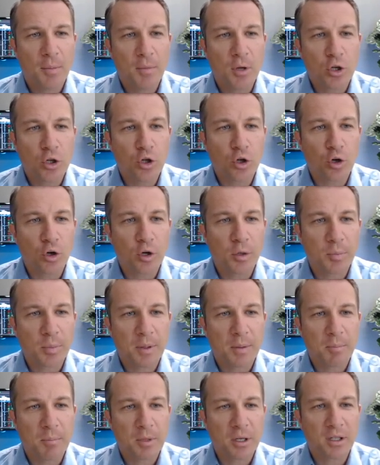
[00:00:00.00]
Europe,
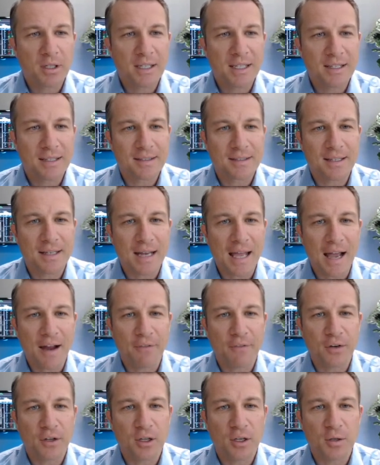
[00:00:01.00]
Middle East, and
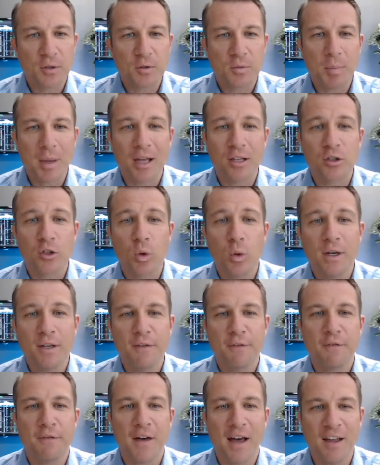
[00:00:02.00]
Africa is about
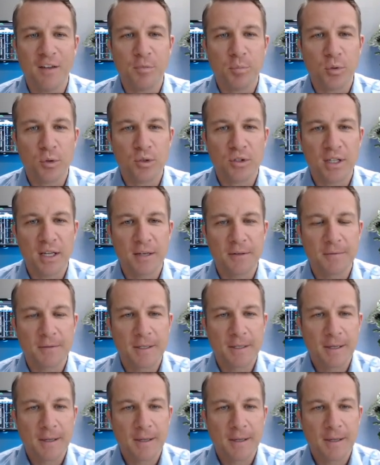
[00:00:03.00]
25%.